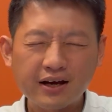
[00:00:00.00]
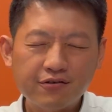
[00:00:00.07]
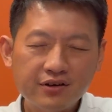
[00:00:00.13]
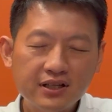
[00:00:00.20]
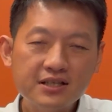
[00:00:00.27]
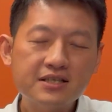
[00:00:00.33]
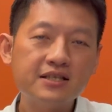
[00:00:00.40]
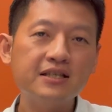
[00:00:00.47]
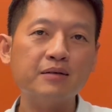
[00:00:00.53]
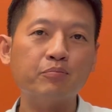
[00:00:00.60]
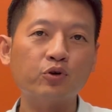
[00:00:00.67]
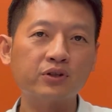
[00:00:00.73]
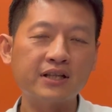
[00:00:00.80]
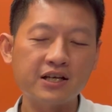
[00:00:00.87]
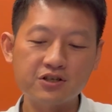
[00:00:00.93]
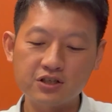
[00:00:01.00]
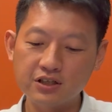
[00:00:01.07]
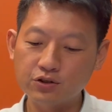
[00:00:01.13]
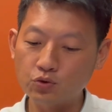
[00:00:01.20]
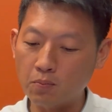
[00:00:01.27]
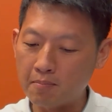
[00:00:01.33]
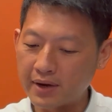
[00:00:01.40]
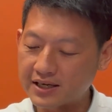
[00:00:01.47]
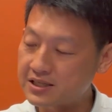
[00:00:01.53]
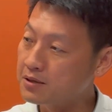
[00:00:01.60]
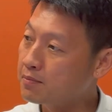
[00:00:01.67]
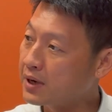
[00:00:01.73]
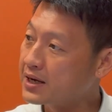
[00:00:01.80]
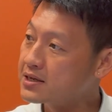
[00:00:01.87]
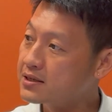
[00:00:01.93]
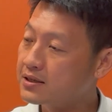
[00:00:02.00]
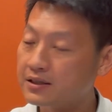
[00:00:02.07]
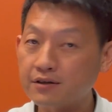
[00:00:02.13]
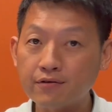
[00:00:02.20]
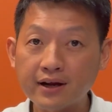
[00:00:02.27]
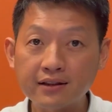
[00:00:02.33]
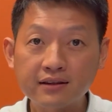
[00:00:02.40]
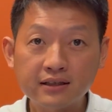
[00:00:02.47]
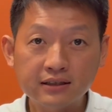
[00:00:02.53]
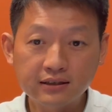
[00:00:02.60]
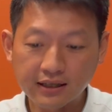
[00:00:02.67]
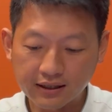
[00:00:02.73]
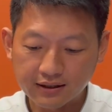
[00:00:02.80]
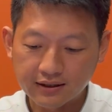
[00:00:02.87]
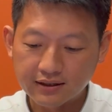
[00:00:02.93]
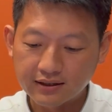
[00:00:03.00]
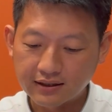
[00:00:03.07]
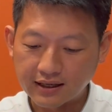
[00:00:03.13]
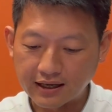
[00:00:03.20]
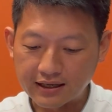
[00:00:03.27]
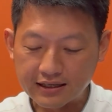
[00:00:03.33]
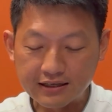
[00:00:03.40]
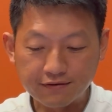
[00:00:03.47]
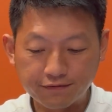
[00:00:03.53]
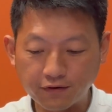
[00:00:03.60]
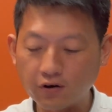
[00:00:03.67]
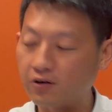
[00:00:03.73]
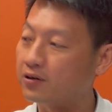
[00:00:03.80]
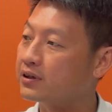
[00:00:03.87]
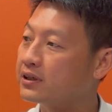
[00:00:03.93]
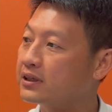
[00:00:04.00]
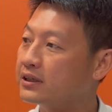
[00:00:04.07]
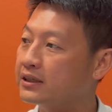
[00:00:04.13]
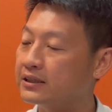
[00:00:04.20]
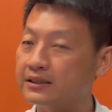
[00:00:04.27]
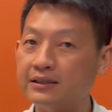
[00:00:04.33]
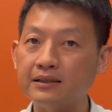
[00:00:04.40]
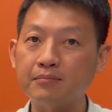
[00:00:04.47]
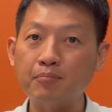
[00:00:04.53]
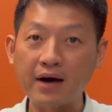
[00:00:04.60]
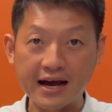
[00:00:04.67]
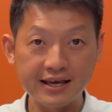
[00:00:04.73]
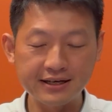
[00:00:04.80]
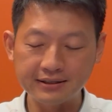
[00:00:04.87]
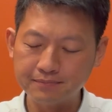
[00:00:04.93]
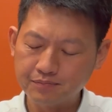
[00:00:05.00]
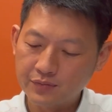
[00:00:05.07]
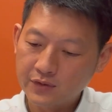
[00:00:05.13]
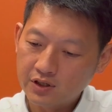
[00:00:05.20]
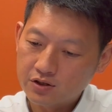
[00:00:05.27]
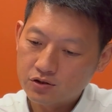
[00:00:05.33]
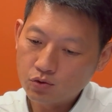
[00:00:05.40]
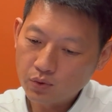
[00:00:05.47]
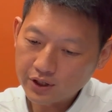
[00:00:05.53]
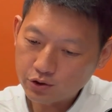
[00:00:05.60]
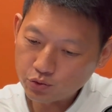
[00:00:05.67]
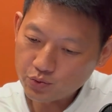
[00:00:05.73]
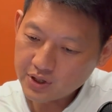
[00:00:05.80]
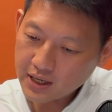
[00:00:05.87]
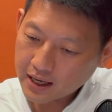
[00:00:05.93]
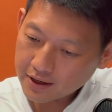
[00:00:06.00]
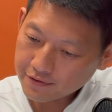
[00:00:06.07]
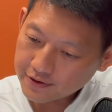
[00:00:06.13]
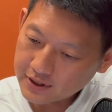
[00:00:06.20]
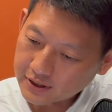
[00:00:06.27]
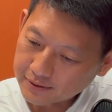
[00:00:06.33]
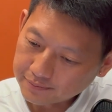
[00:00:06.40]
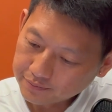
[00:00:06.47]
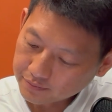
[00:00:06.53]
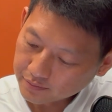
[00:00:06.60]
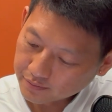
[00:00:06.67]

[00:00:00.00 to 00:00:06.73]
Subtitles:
I really see the potential to maximize the rental for the buyer. So what do we have here?